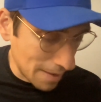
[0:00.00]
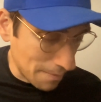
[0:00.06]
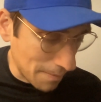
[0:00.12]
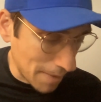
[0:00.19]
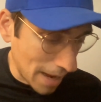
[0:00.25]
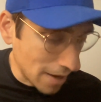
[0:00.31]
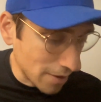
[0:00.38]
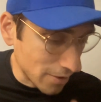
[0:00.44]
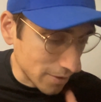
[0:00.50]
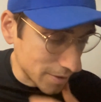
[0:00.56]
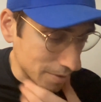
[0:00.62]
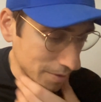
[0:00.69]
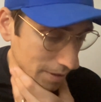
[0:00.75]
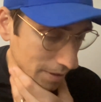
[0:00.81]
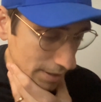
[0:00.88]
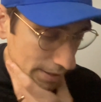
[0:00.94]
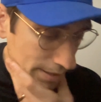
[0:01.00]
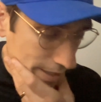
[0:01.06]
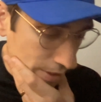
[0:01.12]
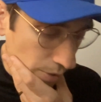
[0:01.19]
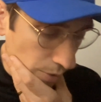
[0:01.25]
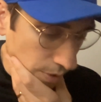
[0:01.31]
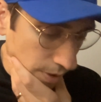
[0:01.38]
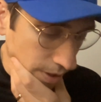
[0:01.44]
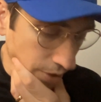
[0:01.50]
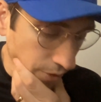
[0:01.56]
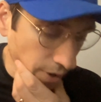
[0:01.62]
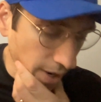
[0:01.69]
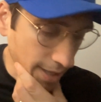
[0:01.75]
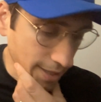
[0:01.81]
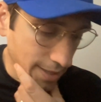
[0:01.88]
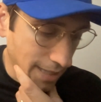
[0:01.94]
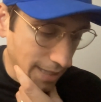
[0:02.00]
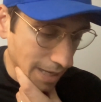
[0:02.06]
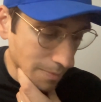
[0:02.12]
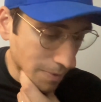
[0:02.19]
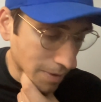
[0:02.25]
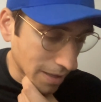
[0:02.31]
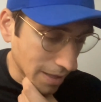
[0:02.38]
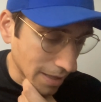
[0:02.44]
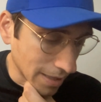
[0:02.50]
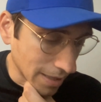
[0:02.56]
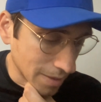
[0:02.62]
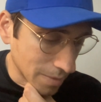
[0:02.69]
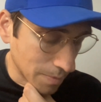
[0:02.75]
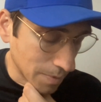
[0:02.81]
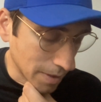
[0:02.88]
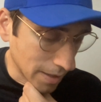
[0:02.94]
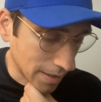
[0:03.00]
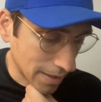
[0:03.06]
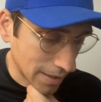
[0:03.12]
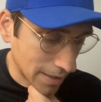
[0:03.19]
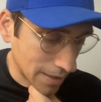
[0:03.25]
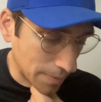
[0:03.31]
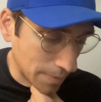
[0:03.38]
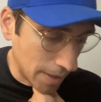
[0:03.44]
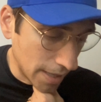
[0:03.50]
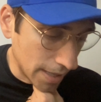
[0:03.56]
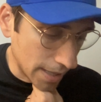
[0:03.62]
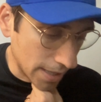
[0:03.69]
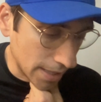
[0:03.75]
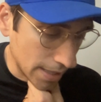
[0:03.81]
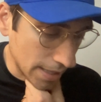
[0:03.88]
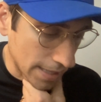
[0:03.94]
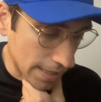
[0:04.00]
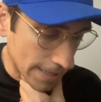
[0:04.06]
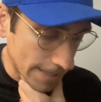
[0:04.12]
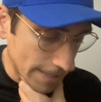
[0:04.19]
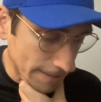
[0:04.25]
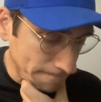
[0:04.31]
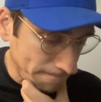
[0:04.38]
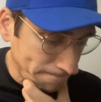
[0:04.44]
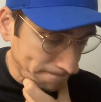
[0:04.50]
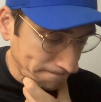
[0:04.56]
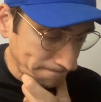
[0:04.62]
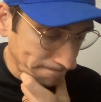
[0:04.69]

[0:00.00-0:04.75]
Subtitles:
matters, in the grand scheme of things, but come on. And